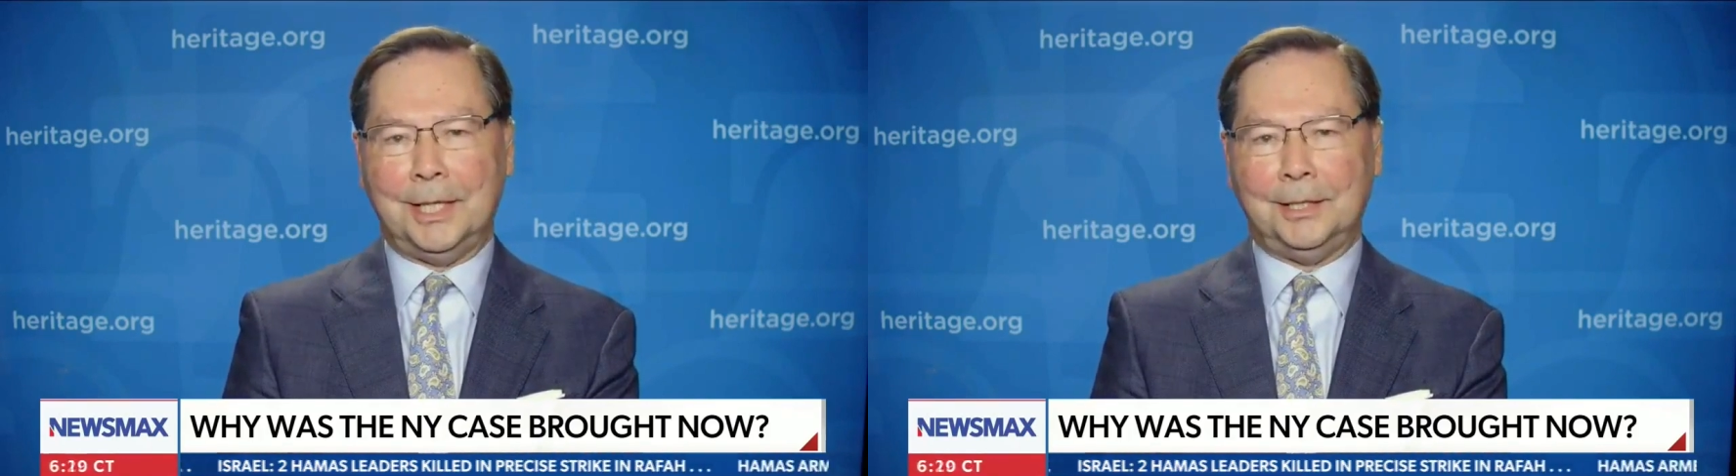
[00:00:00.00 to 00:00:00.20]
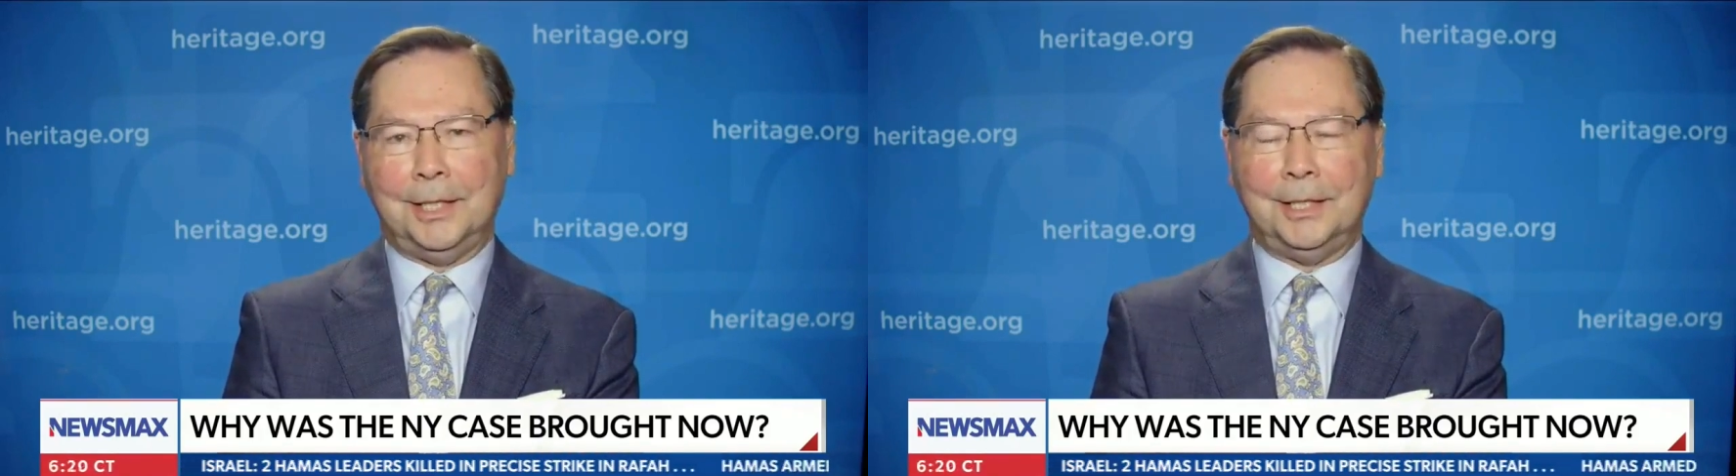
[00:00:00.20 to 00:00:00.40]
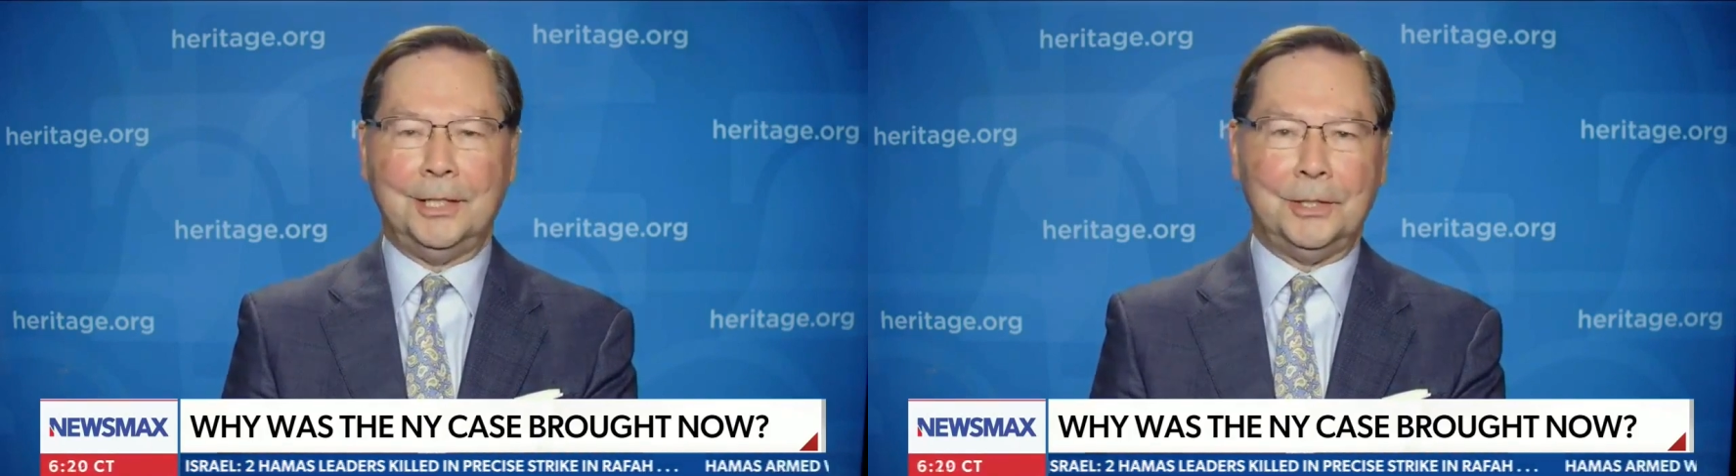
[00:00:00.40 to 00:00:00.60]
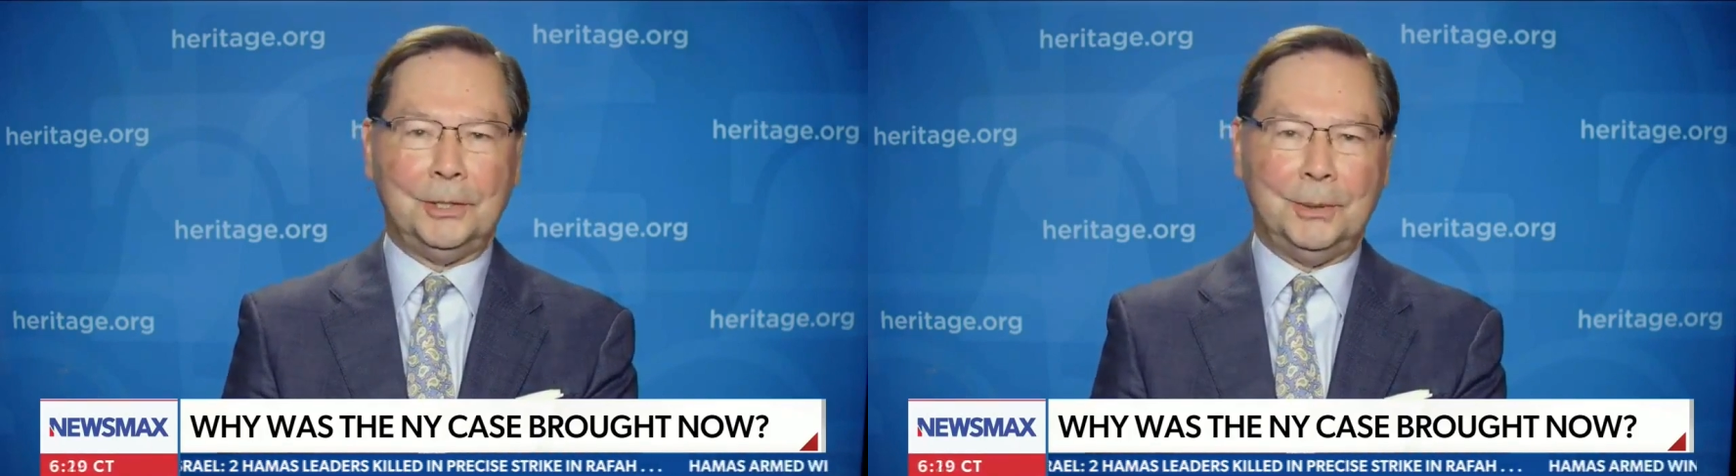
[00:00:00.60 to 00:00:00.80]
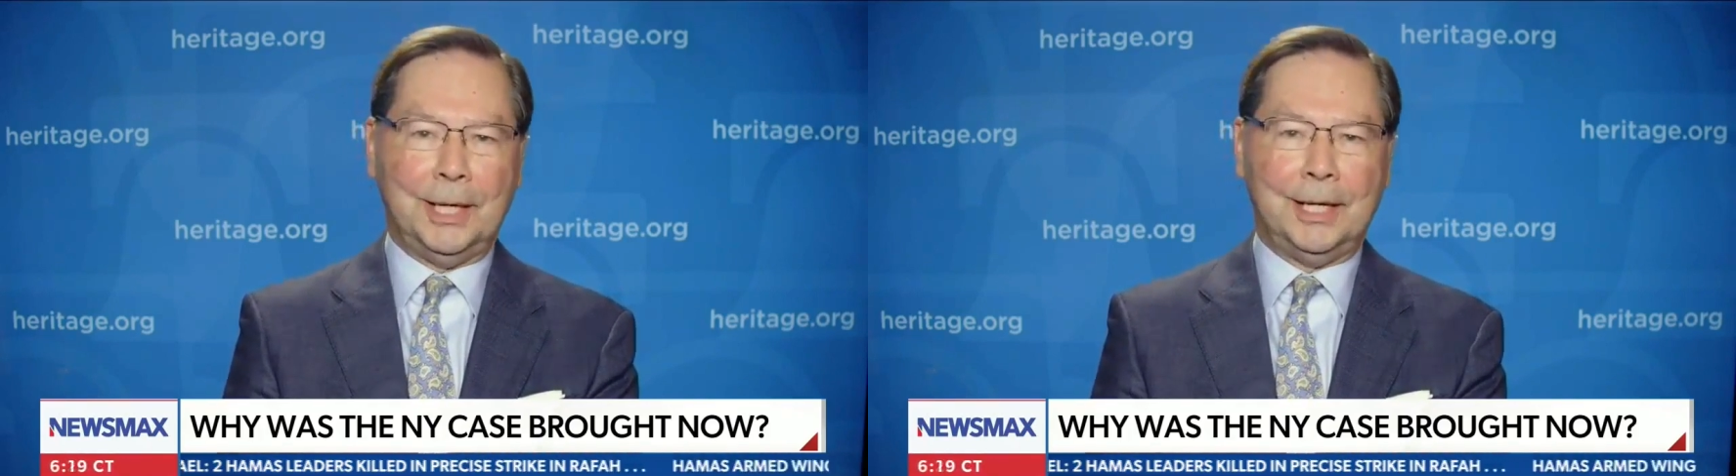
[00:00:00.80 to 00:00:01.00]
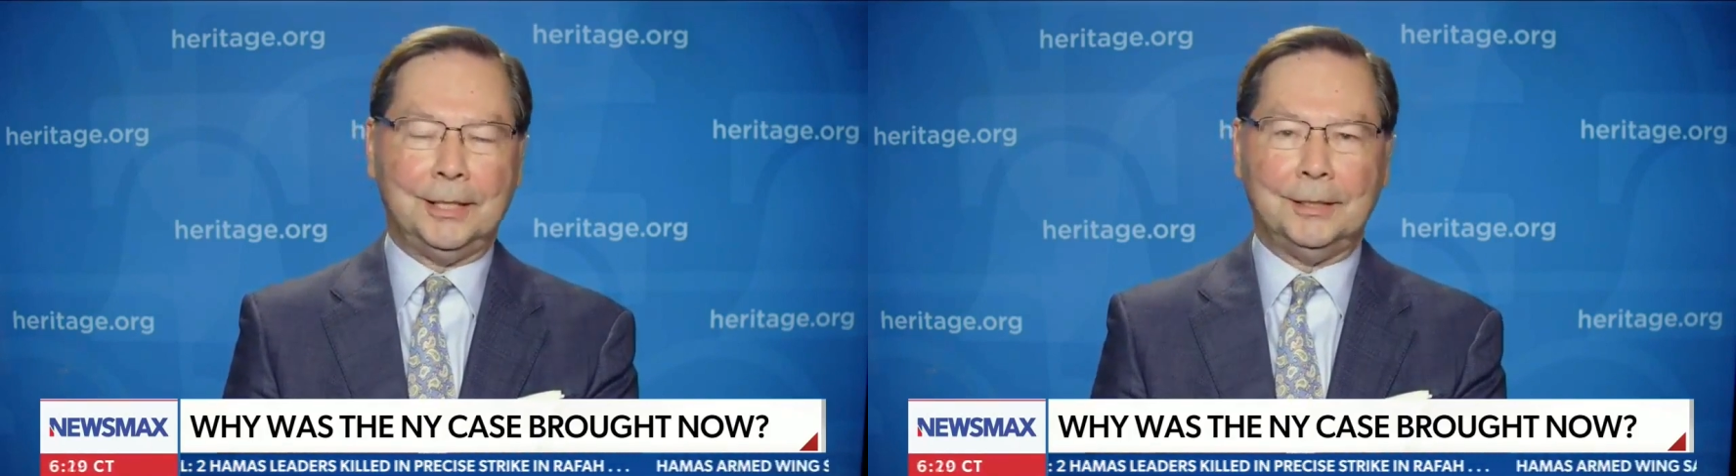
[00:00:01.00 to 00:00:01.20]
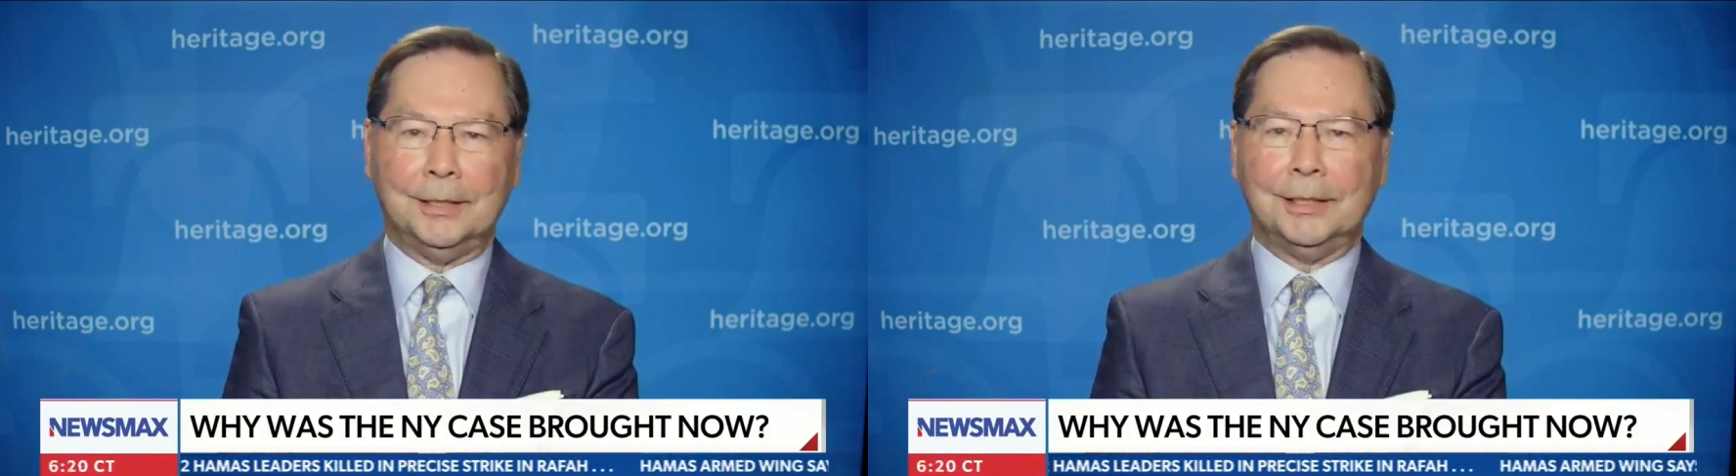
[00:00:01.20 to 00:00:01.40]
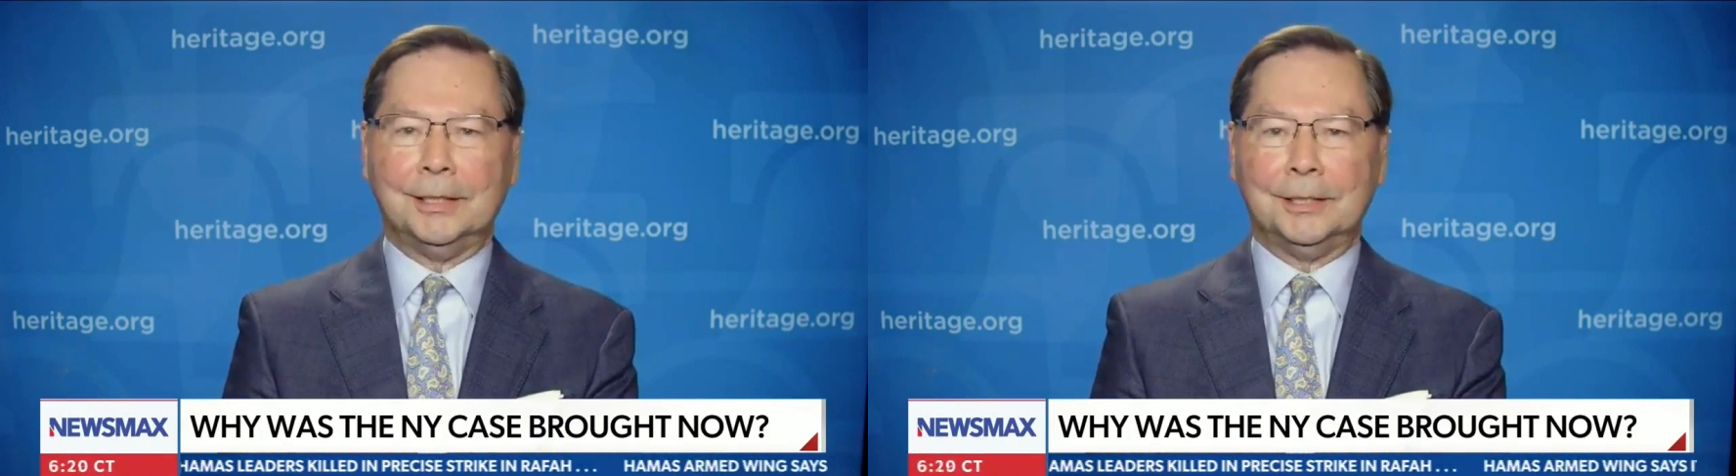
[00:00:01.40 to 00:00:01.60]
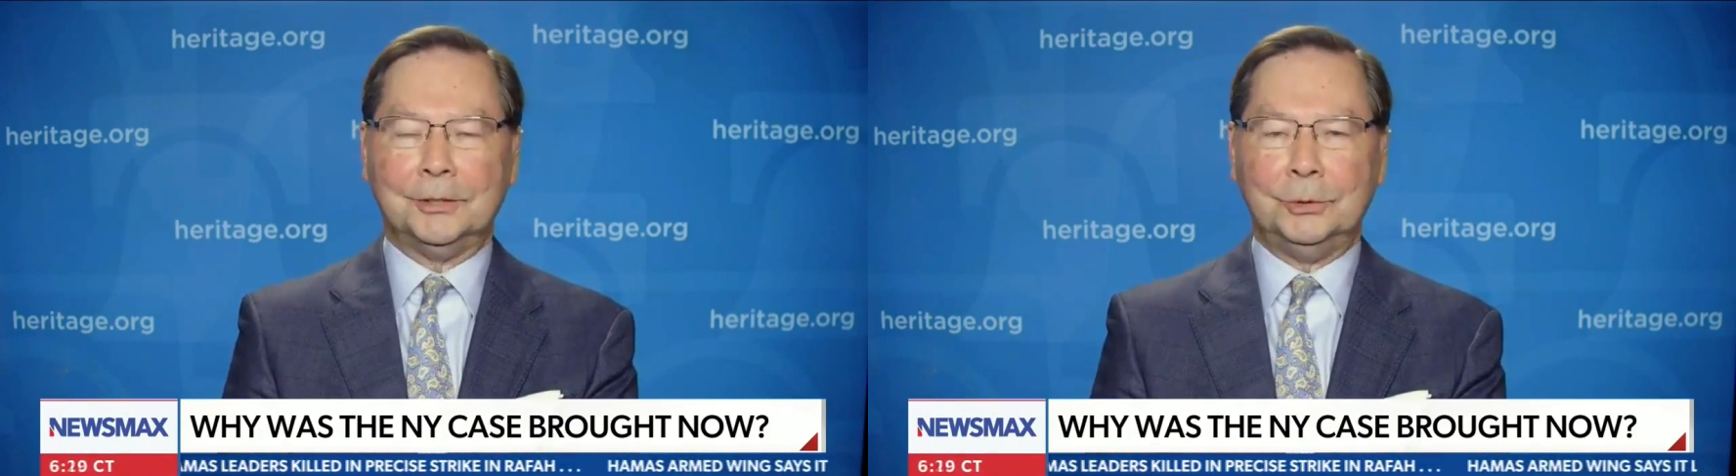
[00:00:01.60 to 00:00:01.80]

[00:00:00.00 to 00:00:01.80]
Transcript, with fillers: And yet, here you had uh,